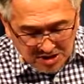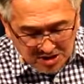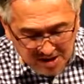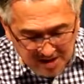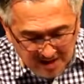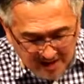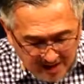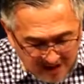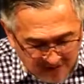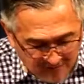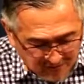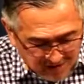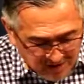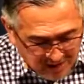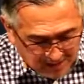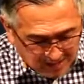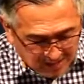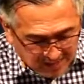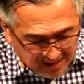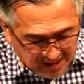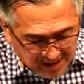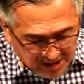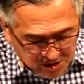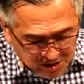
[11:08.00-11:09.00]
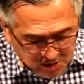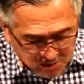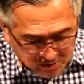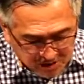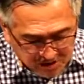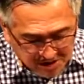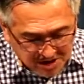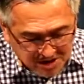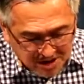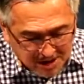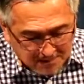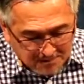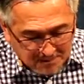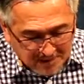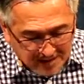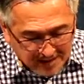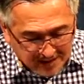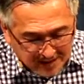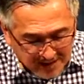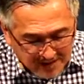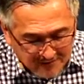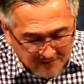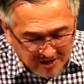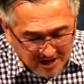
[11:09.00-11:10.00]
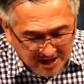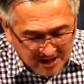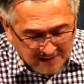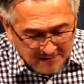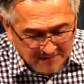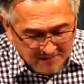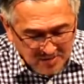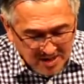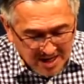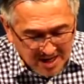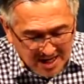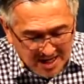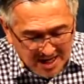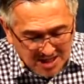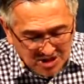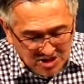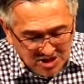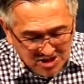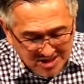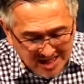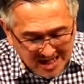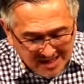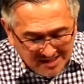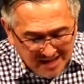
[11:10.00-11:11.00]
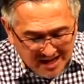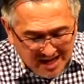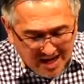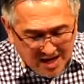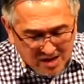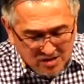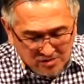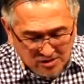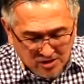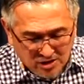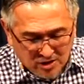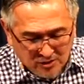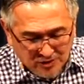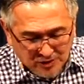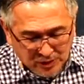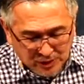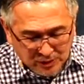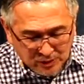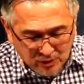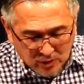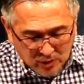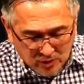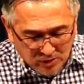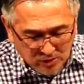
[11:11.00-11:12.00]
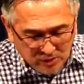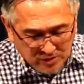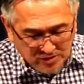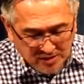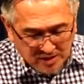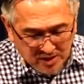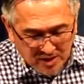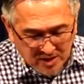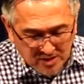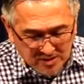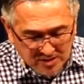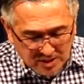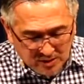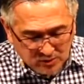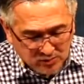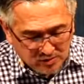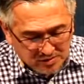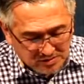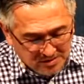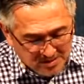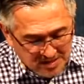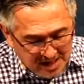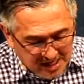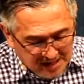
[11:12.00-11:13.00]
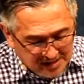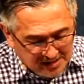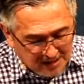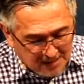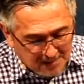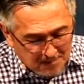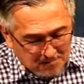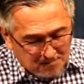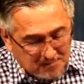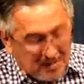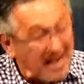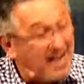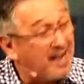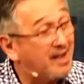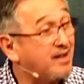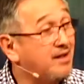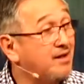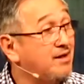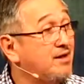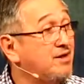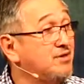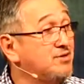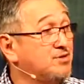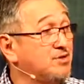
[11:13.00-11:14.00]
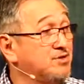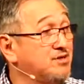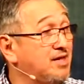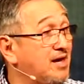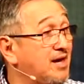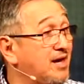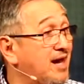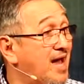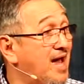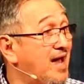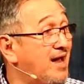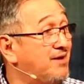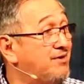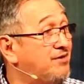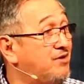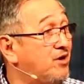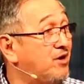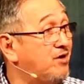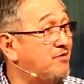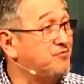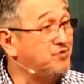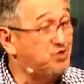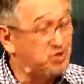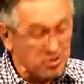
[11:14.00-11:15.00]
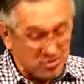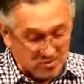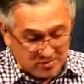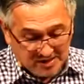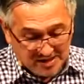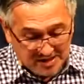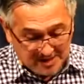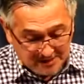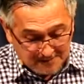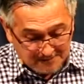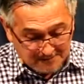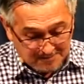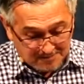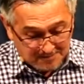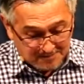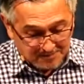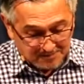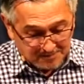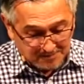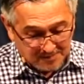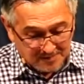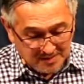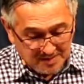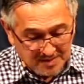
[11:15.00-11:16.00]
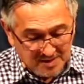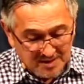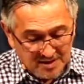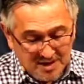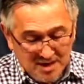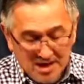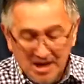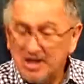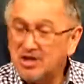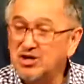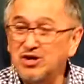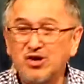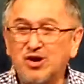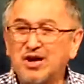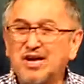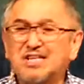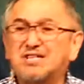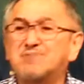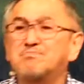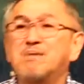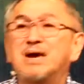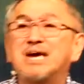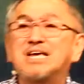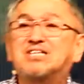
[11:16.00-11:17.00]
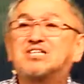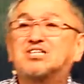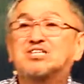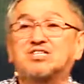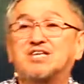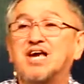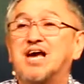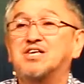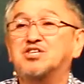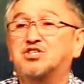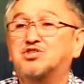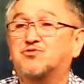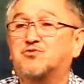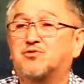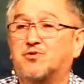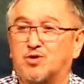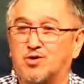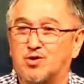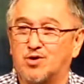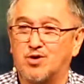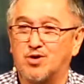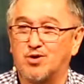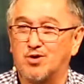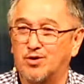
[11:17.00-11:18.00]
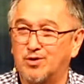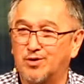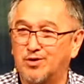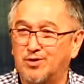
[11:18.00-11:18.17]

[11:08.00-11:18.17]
she left the place where she had been living and set out on the road that would take them back to the land of Judah. You know, it made sense for her